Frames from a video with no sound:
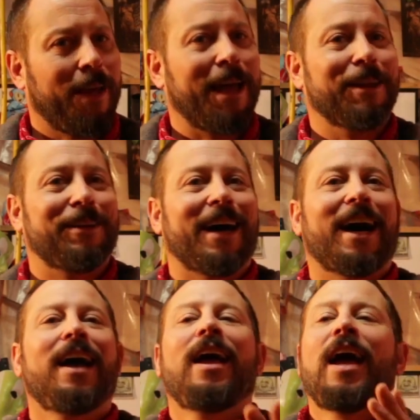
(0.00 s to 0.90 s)

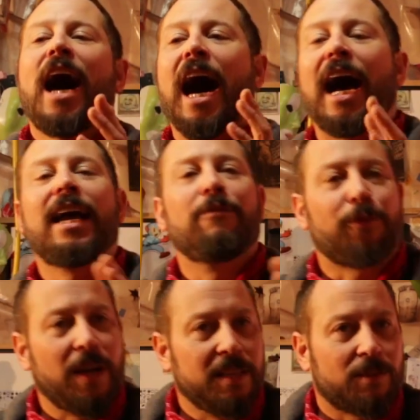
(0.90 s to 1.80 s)
And I am
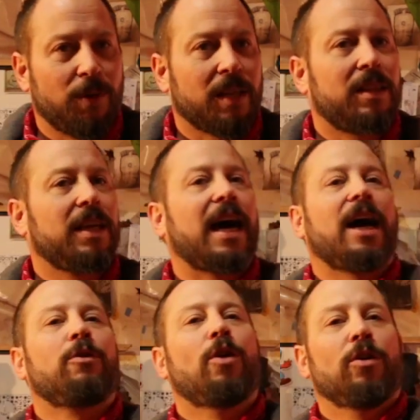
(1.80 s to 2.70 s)
friends with the
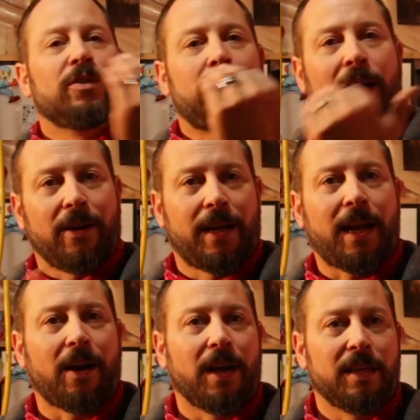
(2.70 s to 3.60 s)
guy who owns Harry
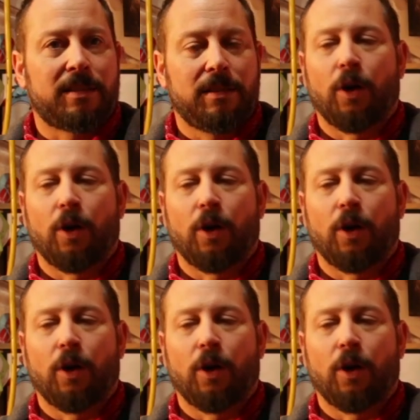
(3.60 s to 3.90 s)
Carey's,